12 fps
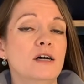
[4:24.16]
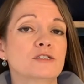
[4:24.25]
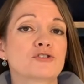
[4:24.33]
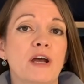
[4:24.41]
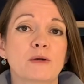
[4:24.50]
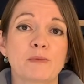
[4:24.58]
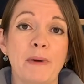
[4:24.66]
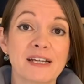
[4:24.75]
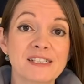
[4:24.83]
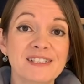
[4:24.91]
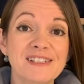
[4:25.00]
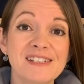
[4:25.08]
trouser
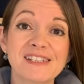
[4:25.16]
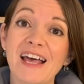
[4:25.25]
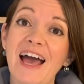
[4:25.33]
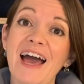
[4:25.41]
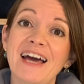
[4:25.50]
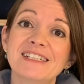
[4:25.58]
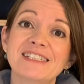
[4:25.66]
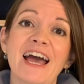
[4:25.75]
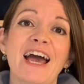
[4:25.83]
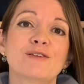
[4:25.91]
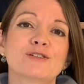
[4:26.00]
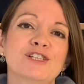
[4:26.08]
patterns and
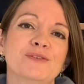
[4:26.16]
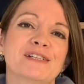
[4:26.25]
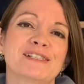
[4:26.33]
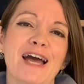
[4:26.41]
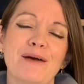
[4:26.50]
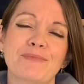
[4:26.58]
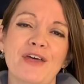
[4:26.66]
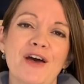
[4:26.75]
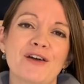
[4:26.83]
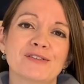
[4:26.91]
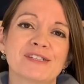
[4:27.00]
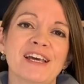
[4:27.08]
how to adapt
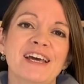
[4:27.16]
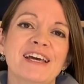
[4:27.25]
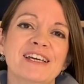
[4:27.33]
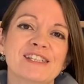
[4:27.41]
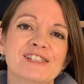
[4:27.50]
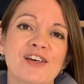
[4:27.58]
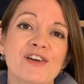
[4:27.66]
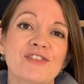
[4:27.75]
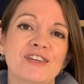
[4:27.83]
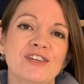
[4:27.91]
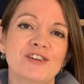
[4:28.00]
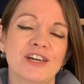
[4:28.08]
those so that
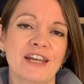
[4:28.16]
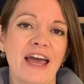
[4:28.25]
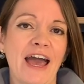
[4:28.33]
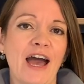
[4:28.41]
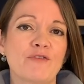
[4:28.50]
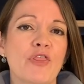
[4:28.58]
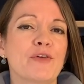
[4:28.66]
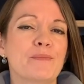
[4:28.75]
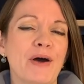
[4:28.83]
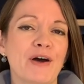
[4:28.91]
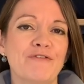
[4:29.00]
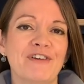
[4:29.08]
you can have the
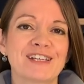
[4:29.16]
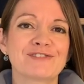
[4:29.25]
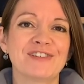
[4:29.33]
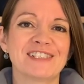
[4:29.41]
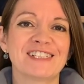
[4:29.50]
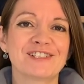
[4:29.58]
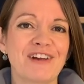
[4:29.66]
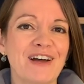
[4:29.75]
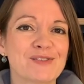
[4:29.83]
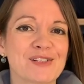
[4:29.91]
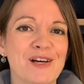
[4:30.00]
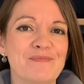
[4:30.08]
perfect fitting
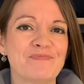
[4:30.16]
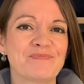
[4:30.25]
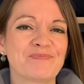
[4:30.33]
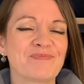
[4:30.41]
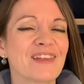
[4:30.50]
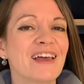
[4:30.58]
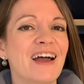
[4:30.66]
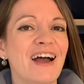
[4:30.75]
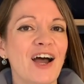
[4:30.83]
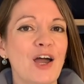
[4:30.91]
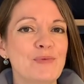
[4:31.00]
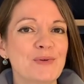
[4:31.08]
trouser.
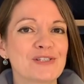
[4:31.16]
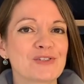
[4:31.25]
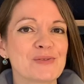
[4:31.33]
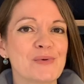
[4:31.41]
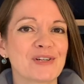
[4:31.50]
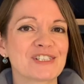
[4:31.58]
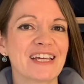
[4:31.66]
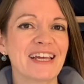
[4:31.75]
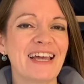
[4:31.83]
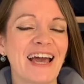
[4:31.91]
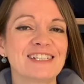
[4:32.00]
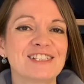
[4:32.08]
Hope you enjoy watching
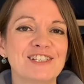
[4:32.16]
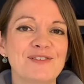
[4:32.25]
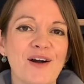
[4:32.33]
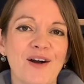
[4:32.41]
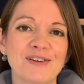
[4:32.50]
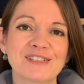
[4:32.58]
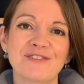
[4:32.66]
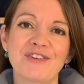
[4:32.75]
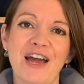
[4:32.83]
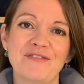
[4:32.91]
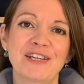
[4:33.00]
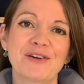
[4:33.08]
and do ask if you
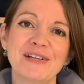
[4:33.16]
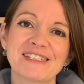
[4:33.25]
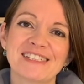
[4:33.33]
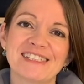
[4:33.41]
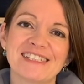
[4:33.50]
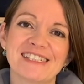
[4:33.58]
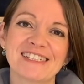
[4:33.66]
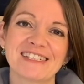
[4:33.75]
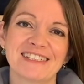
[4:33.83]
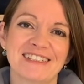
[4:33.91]
have any questions.